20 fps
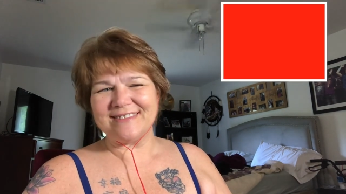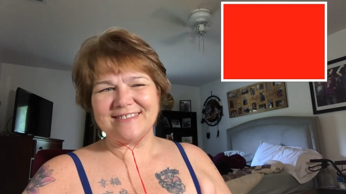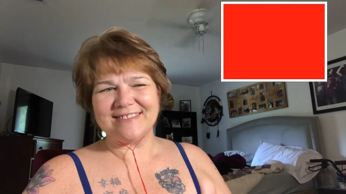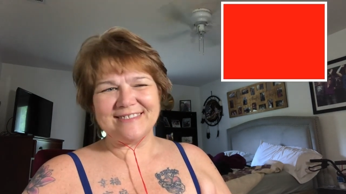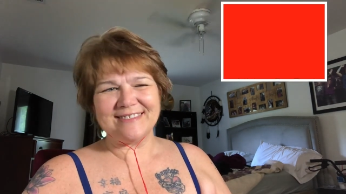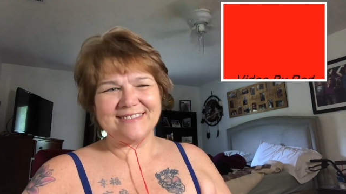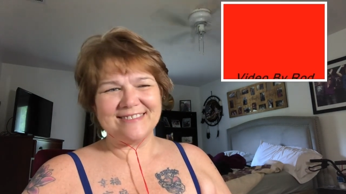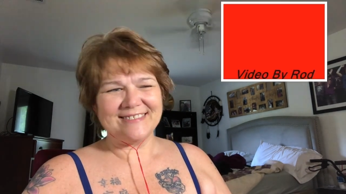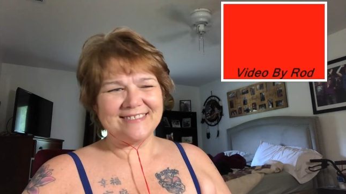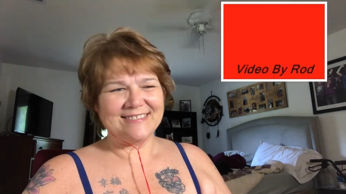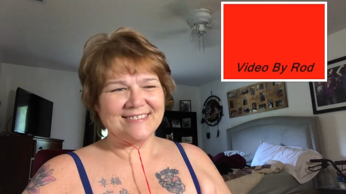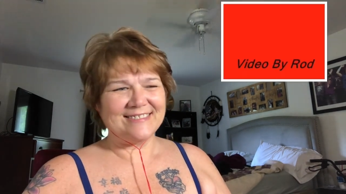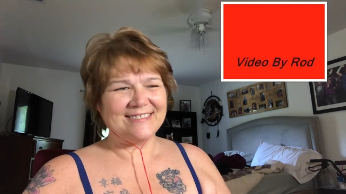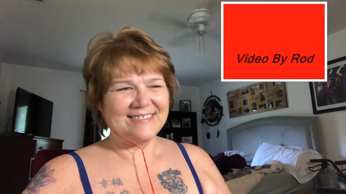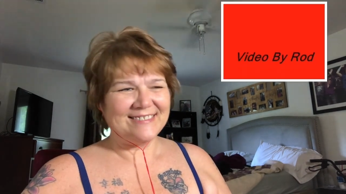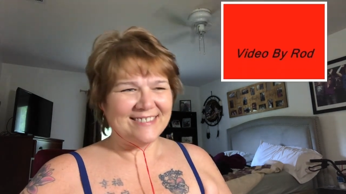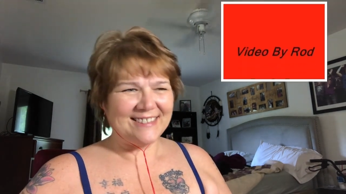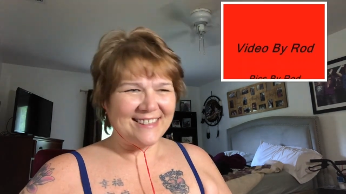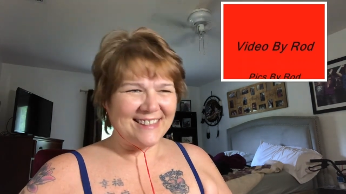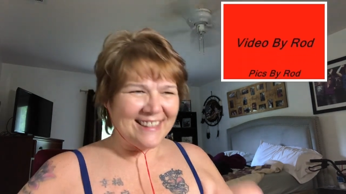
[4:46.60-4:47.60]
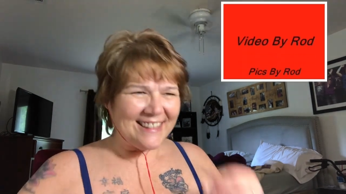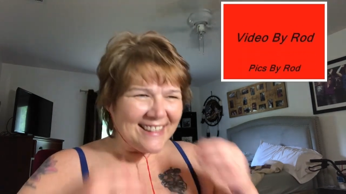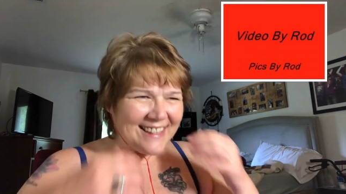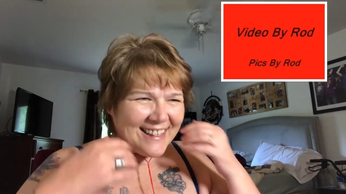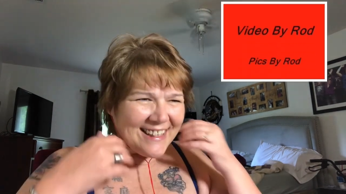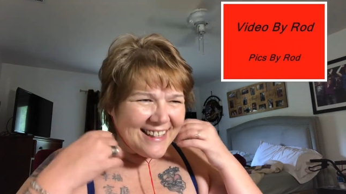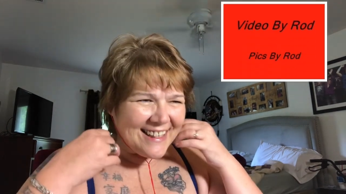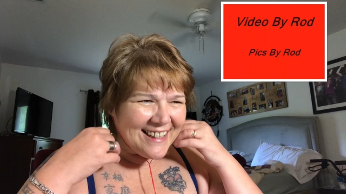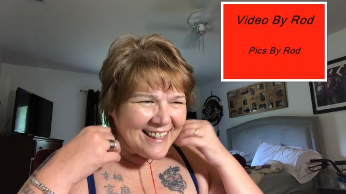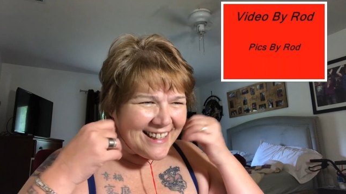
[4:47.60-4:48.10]

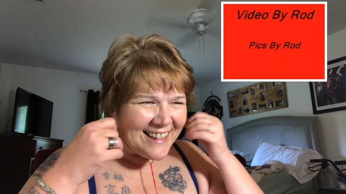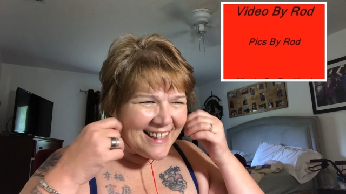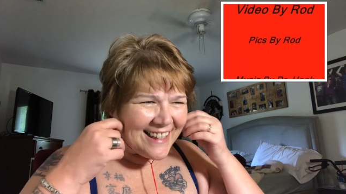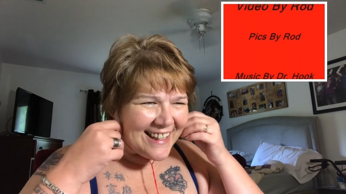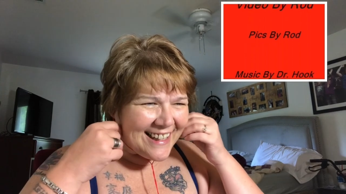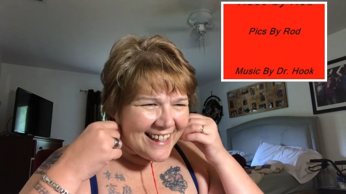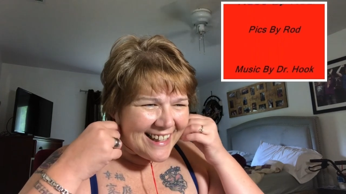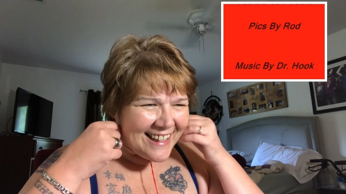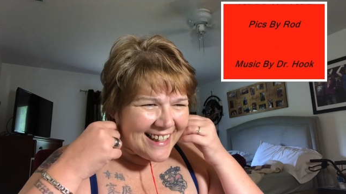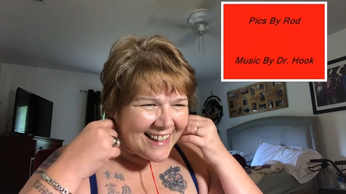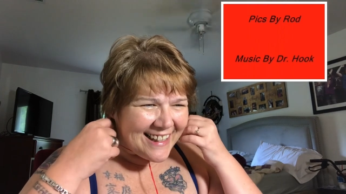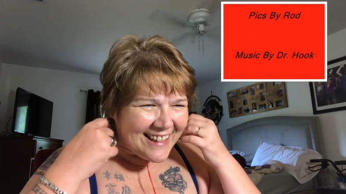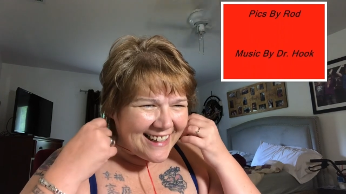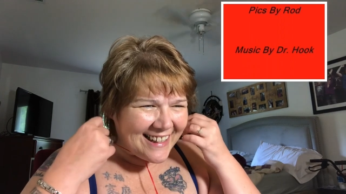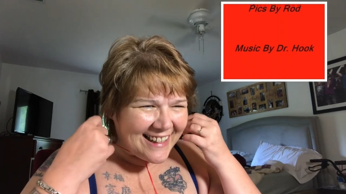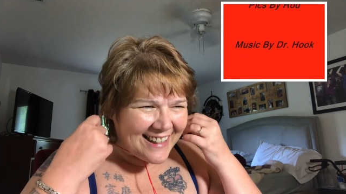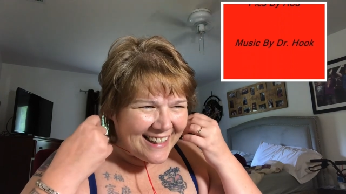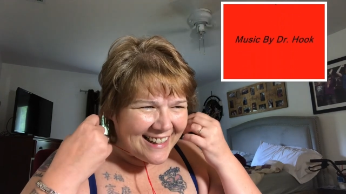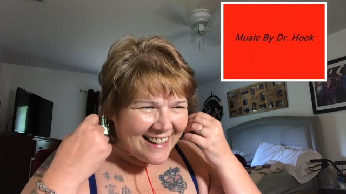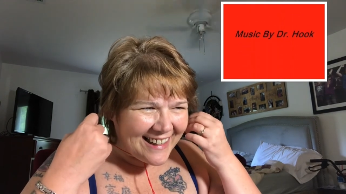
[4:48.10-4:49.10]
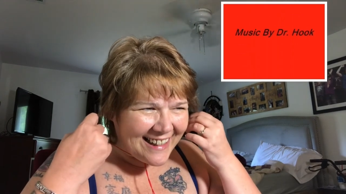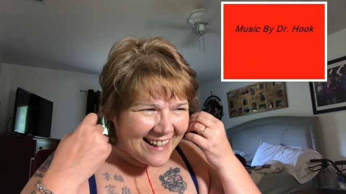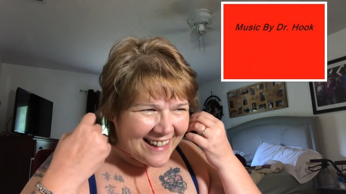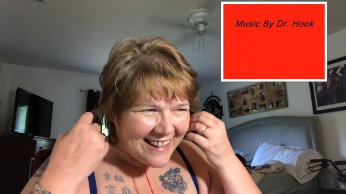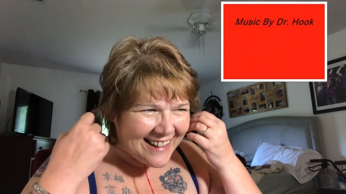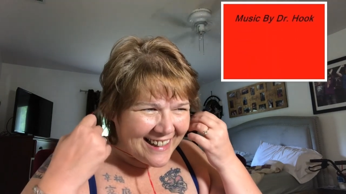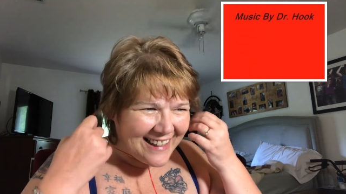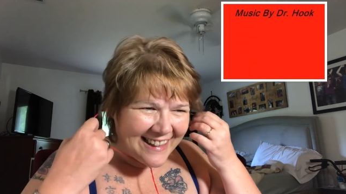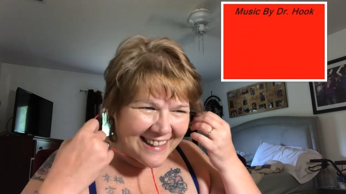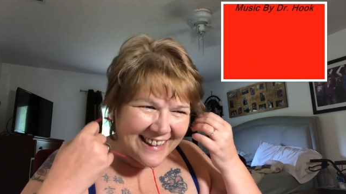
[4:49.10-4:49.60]

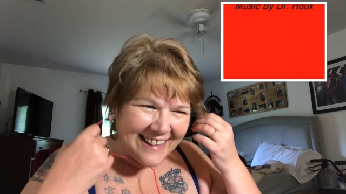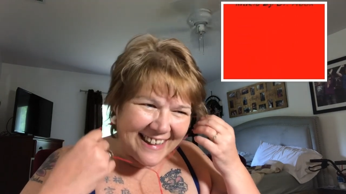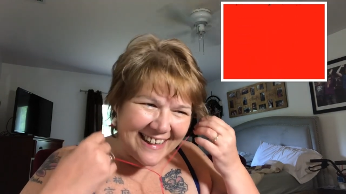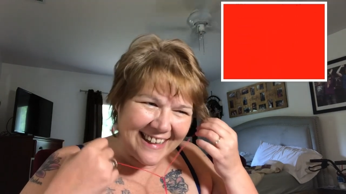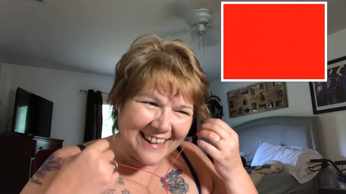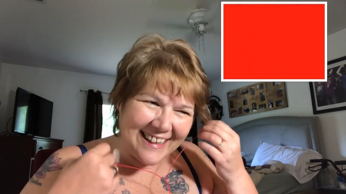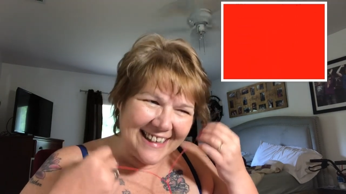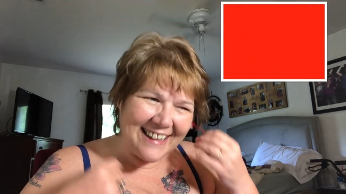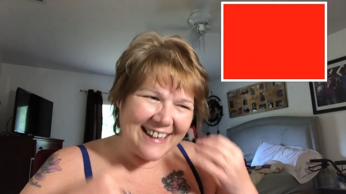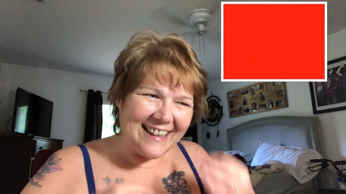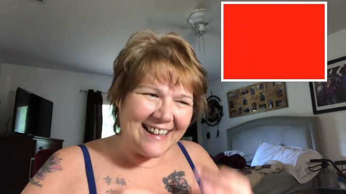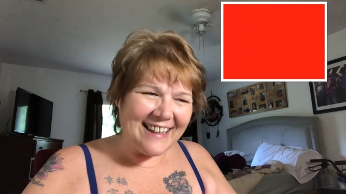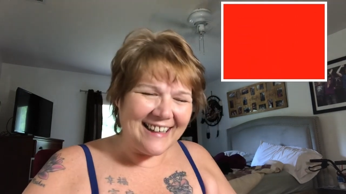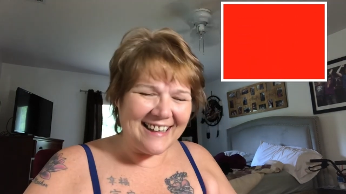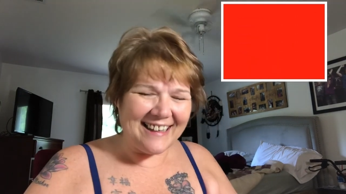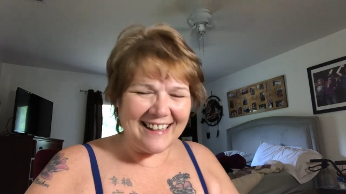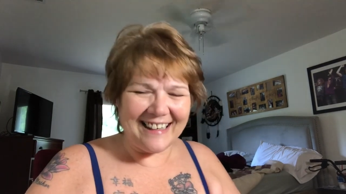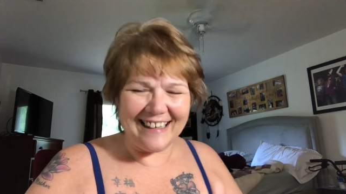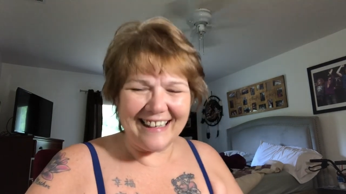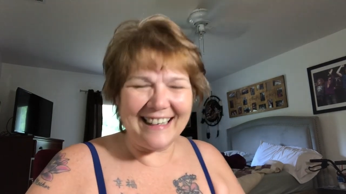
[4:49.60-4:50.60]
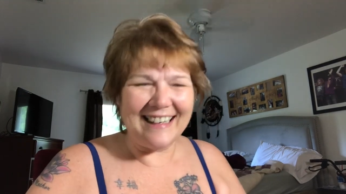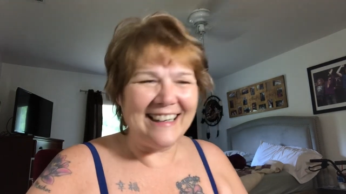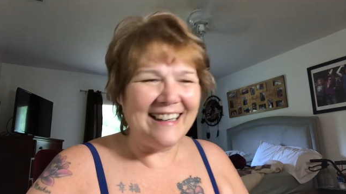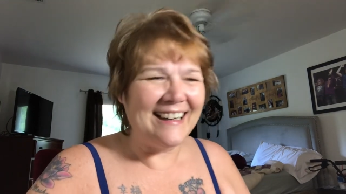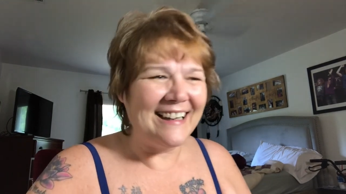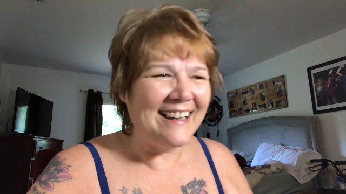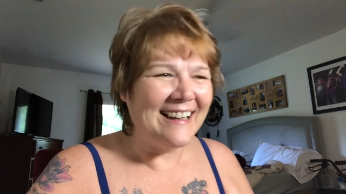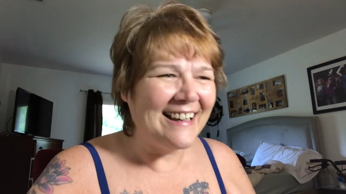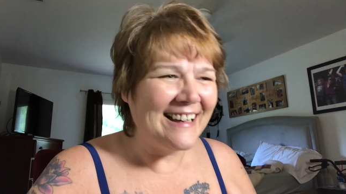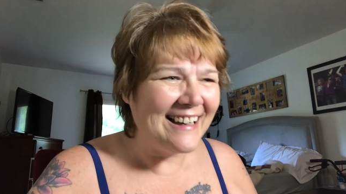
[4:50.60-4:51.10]

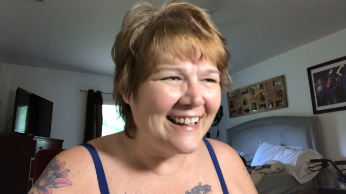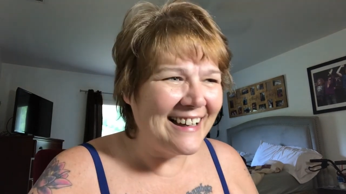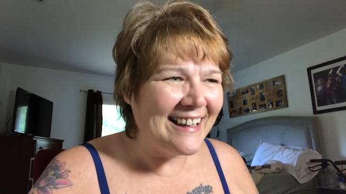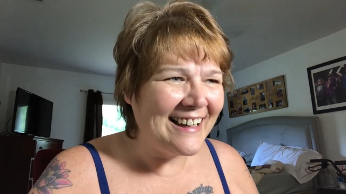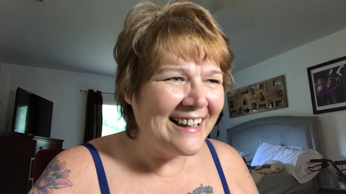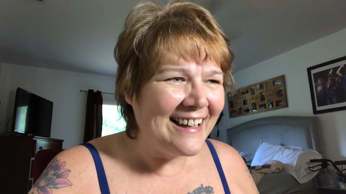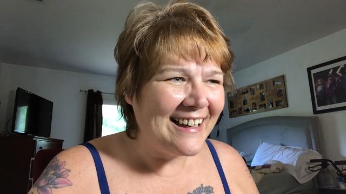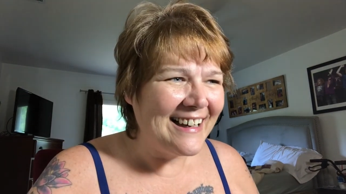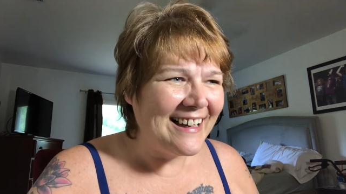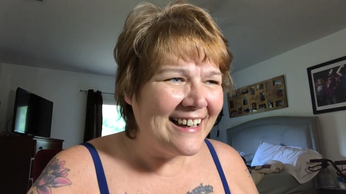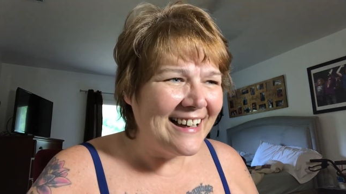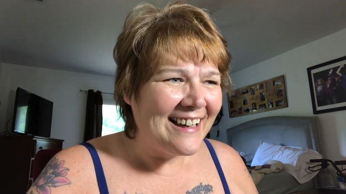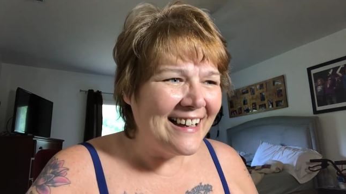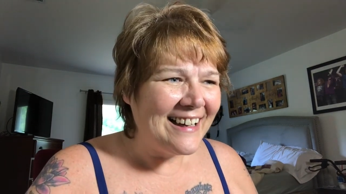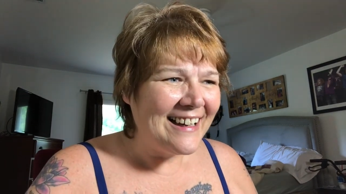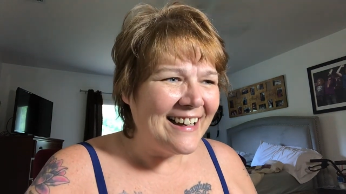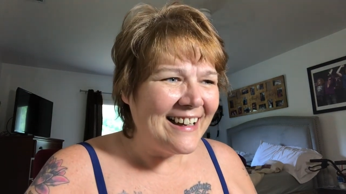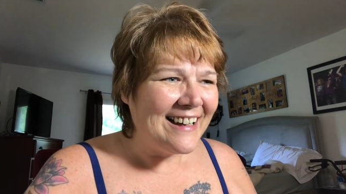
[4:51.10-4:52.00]
(silence)